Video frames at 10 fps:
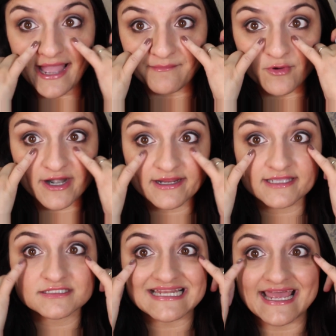I'm wearing
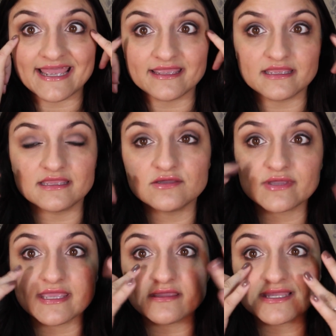it today. You
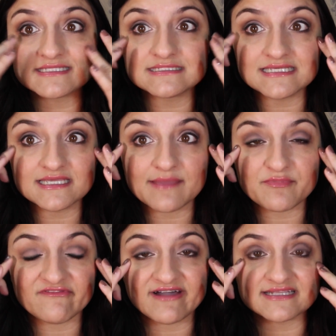can see it
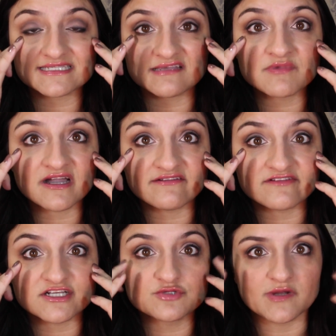provides some
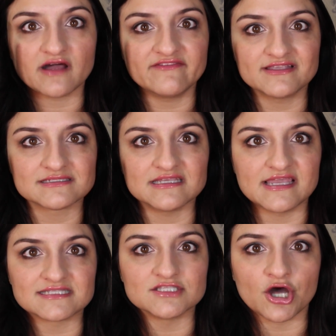coverage, but
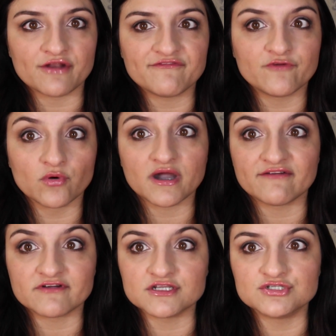obviously it's not a full
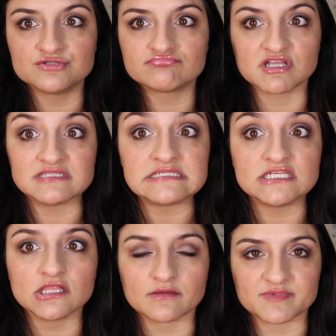coverage
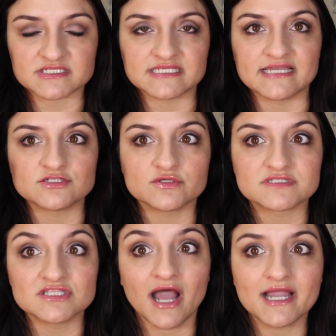concealer per se, so
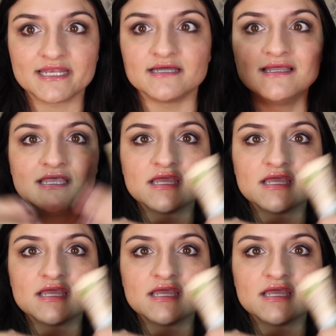it's not gonna